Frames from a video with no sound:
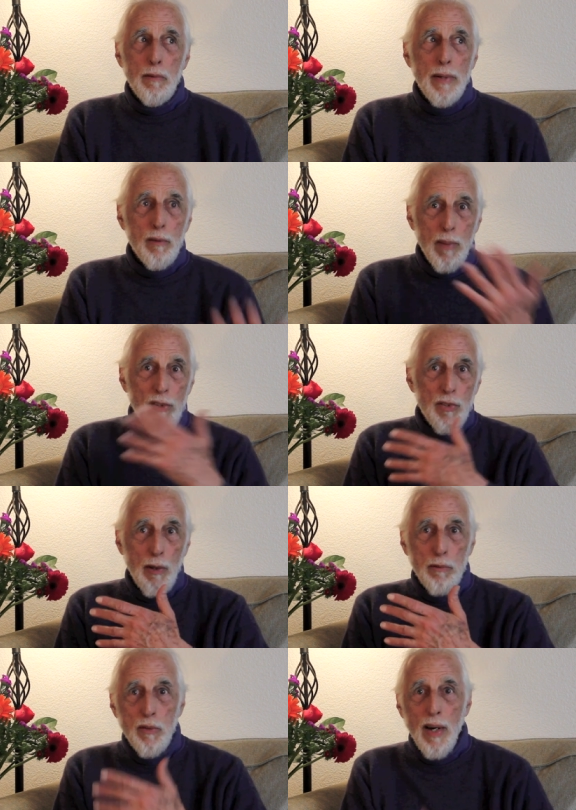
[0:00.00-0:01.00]
found
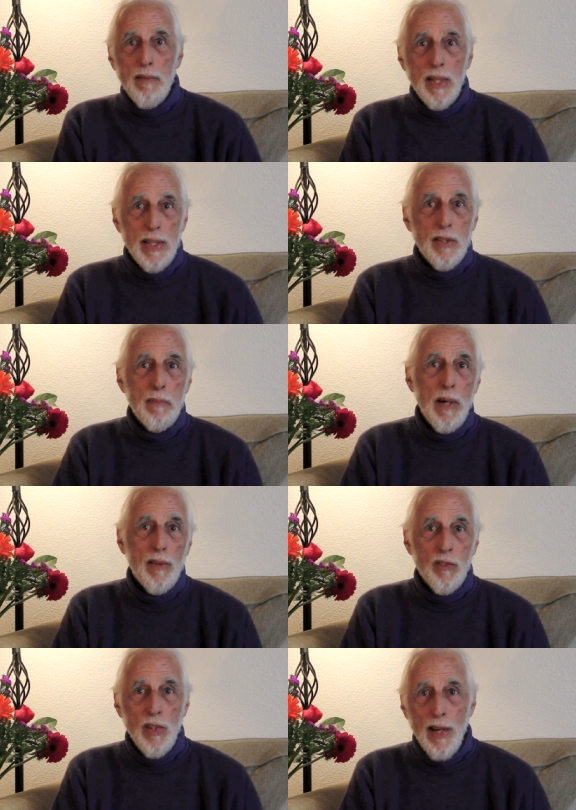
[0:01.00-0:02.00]
myself driving into
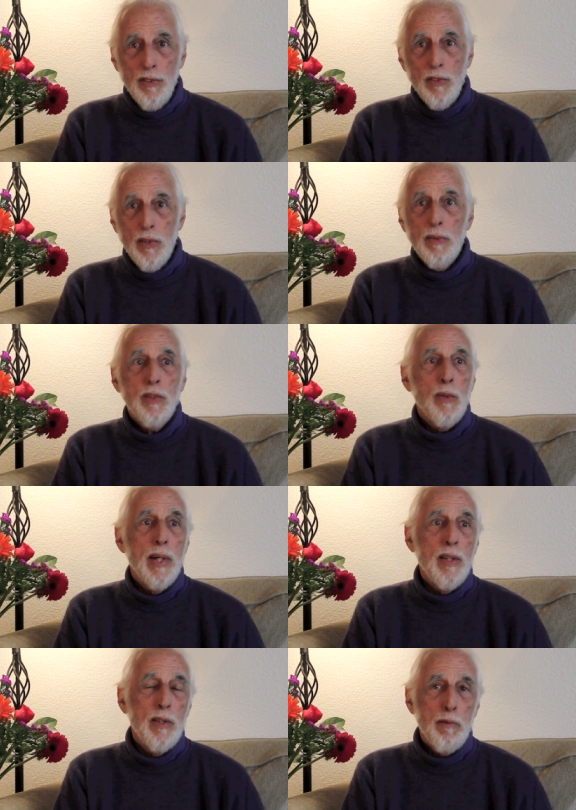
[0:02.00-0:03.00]
Mount Shasta. It was
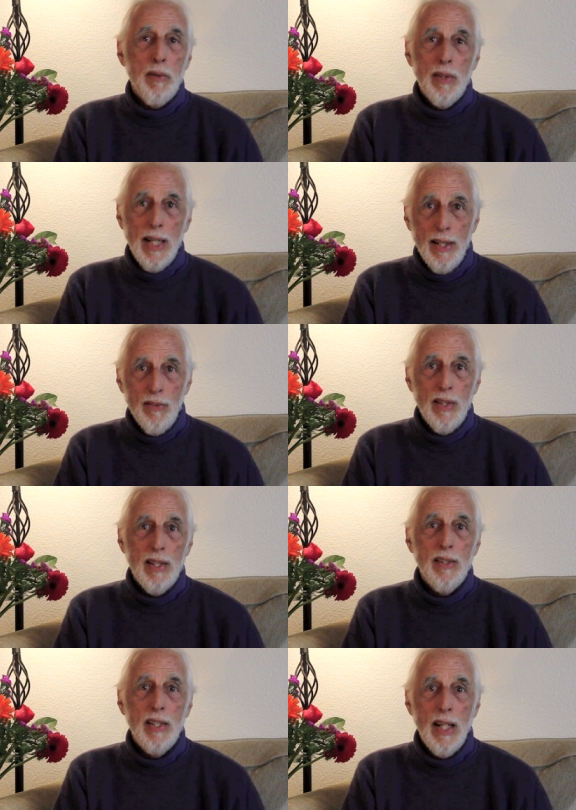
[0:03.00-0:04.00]
quite a different town
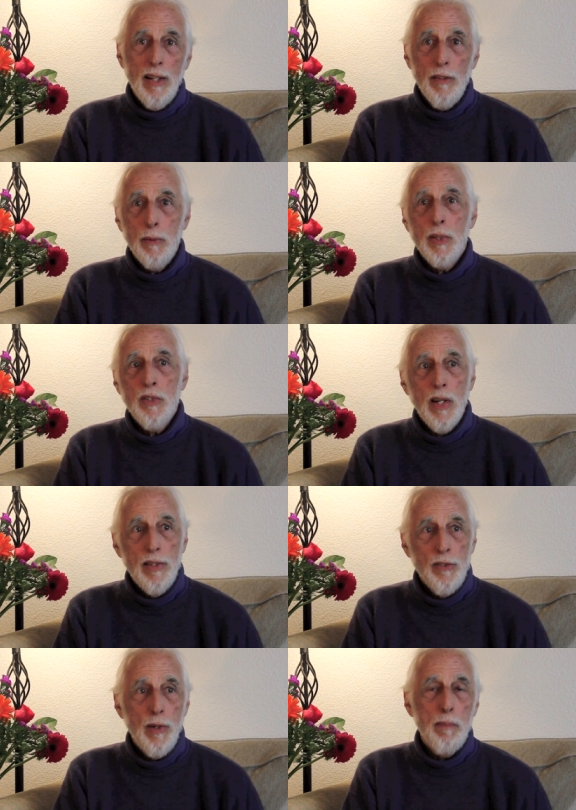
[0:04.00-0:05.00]
then than now. There were
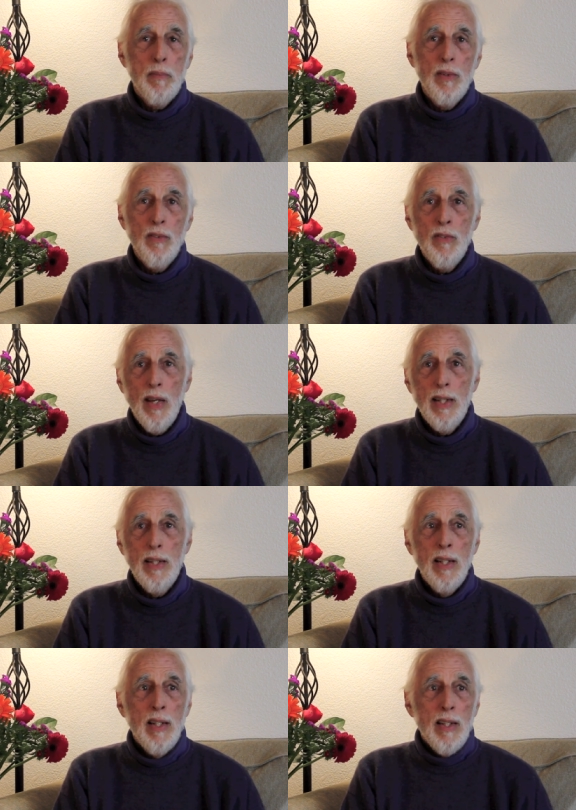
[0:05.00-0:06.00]
signs up that
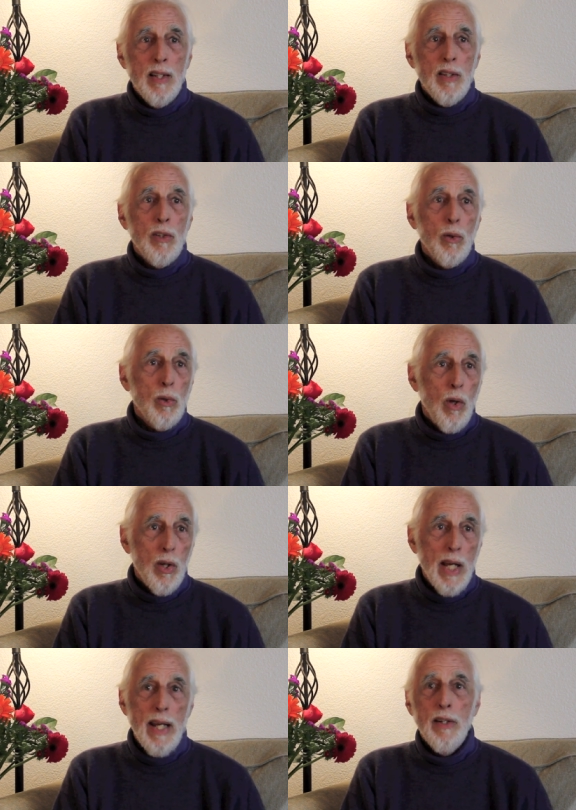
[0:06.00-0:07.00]
said, no
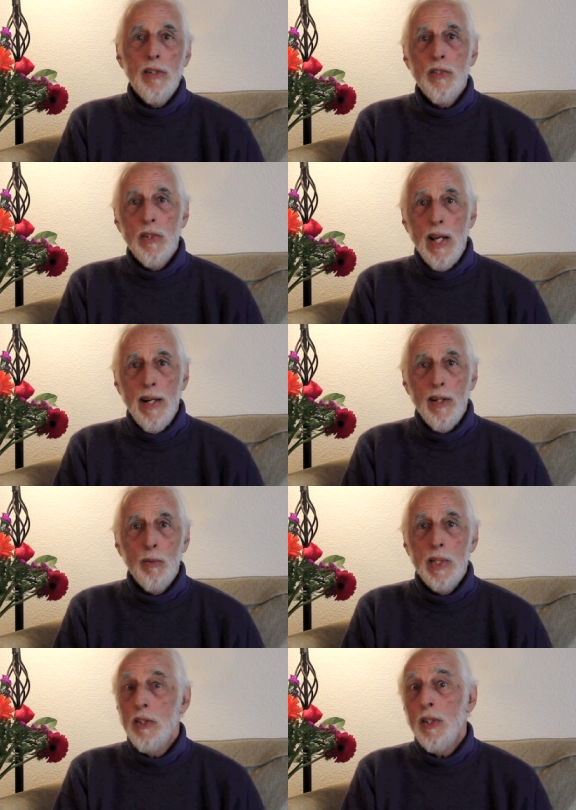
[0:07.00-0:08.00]
long hairs
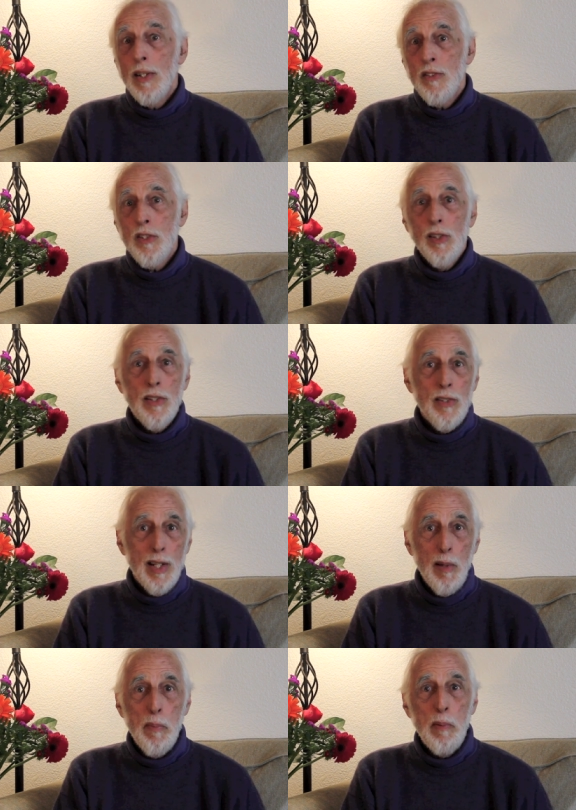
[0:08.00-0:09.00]
now, we do not
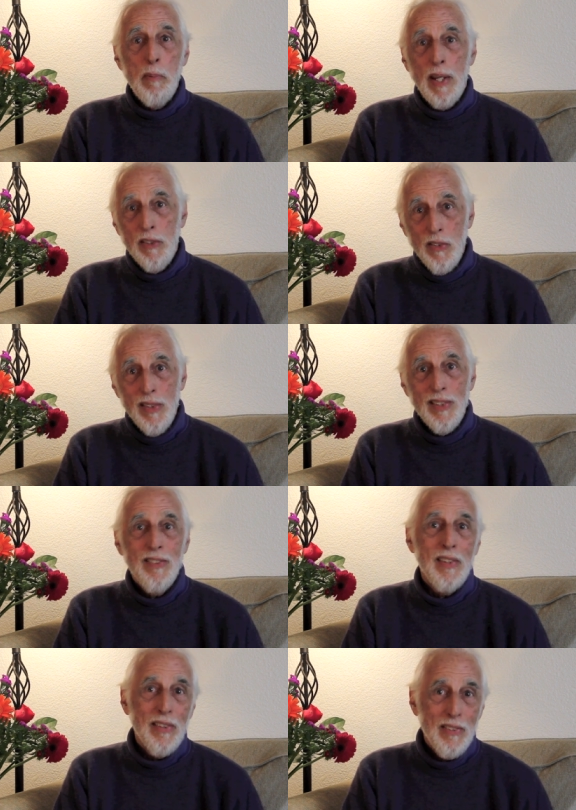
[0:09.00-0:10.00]
solicit hippie
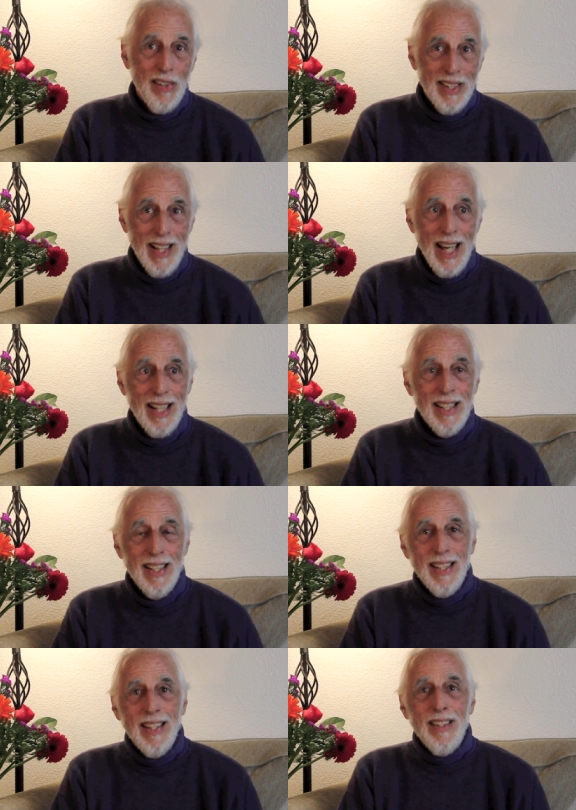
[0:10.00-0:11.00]
patronage, things like that.
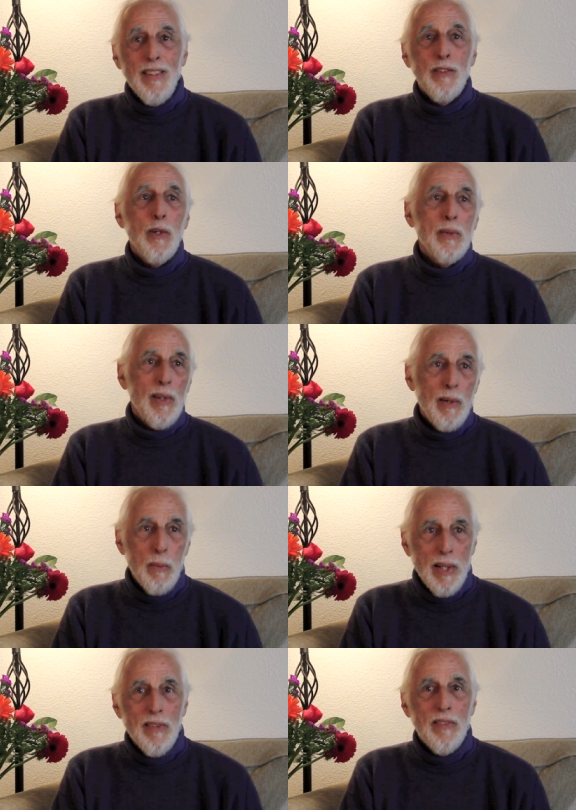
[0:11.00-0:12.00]
So, I
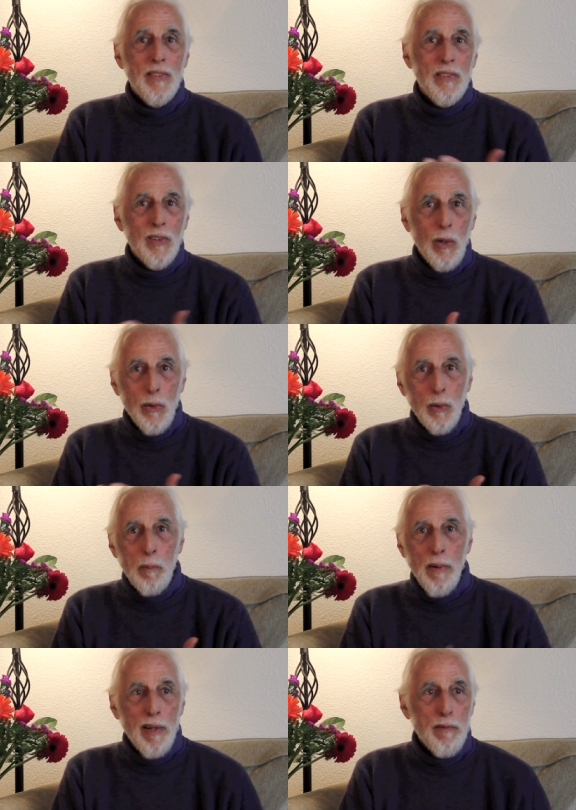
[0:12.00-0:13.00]
went into the local
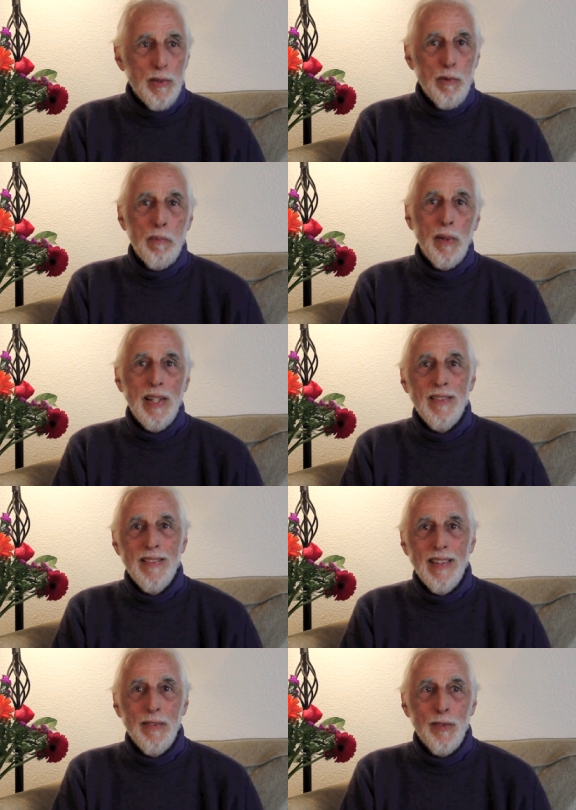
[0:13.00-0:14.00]
breakfast place, and